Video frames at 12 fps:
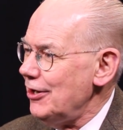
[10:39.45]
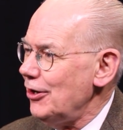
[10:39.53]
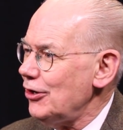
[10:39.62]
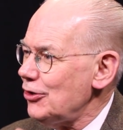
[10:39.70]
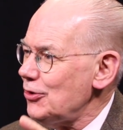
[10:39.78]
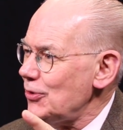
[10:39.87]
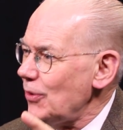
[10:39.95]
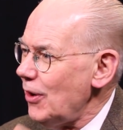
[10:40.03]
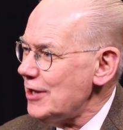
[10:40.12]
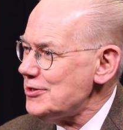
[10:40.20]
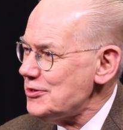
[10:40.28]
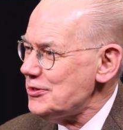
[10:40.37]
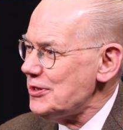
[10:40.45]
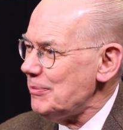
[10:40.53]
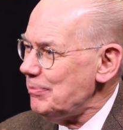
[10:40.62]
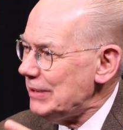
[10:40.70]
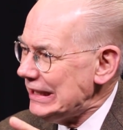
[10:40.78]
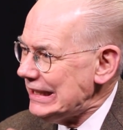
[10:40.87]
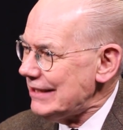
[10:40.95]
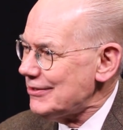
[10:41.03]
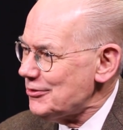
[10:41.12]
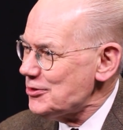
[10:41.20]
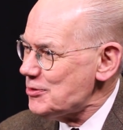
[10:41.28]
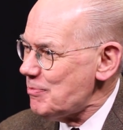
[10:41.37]
across the
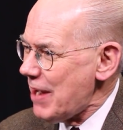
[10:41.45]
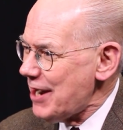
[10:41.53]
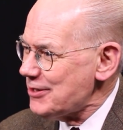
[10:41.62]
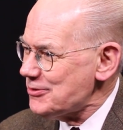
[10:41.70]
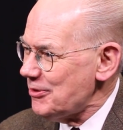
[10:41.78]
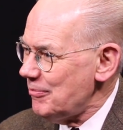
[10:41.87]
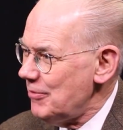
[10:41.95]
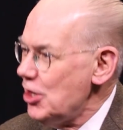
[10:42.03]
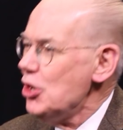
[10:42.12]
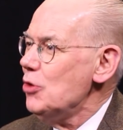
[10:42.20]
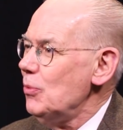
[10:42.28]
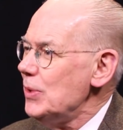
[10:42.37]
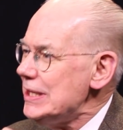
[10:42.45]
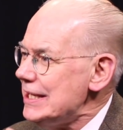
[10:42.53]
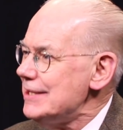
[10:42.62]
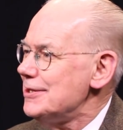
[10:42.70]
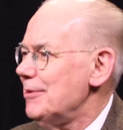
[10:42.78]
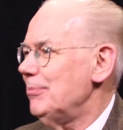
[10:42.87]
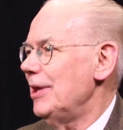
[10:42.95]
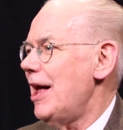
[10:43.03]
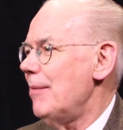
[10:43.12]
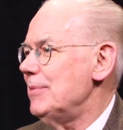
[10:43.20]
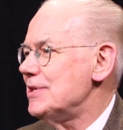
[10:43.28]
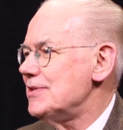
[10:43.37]
political spectrum within the
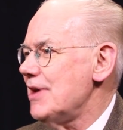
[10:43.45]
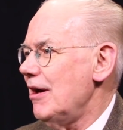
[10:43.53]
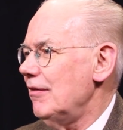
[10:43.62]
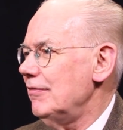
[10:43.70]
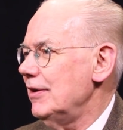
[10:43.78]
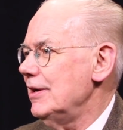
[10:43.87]
blob itself.